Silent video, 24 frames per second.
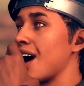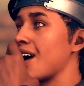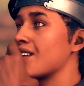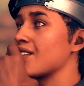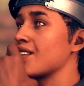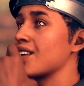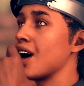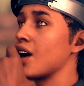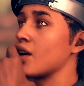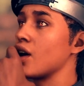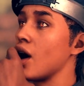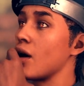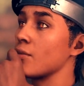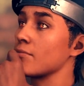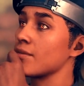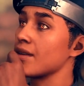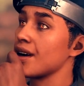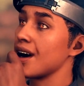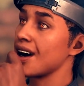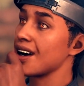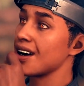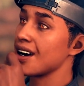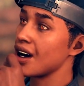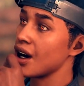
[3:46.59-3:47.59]
and there are
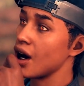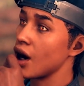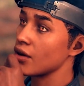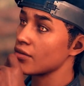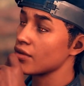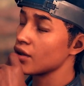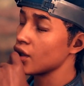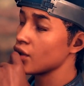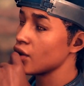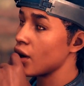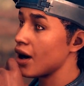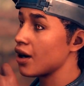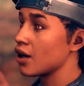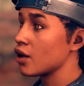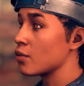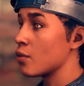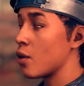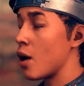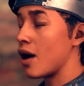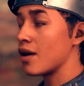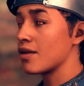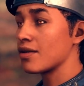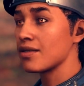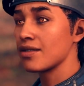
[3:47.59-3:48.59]
plenty of strange
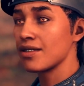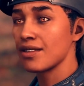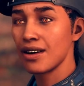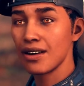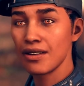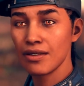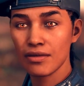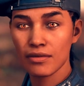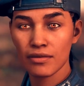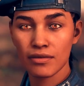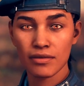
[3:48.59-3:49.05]
ones.